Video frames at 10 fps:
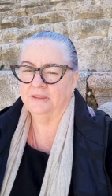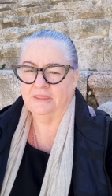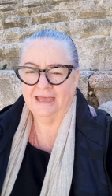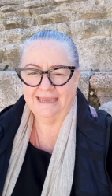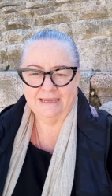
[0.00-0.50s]

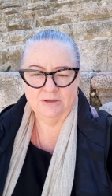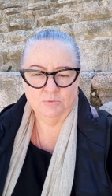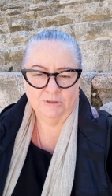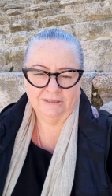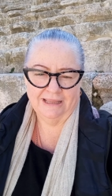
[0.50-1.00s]
they
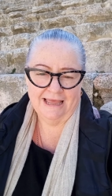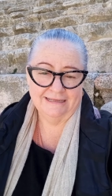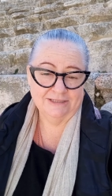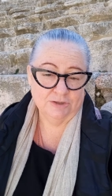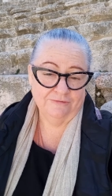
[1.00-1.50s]
will
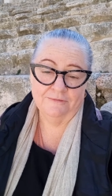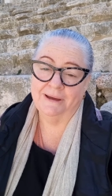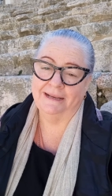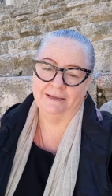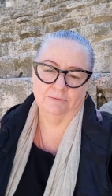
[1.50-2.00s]
ask you for
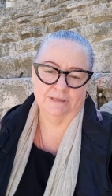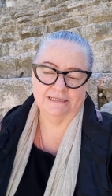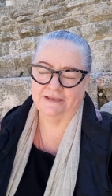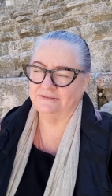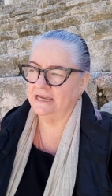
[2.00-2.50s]
money once
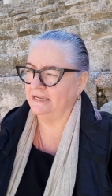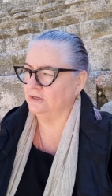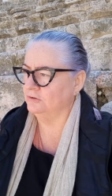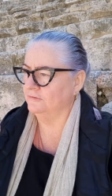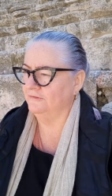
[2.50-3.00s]
they've taken
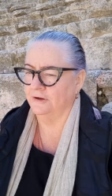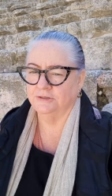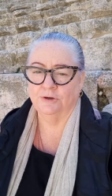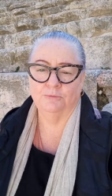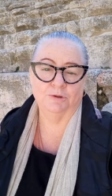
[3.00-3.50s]
your
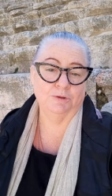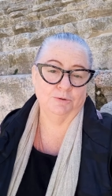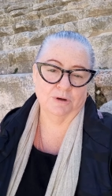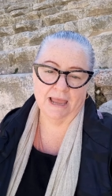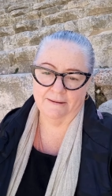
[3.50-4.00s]
photo with your
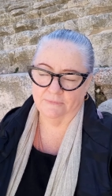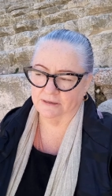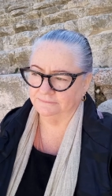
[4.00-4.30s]
camera.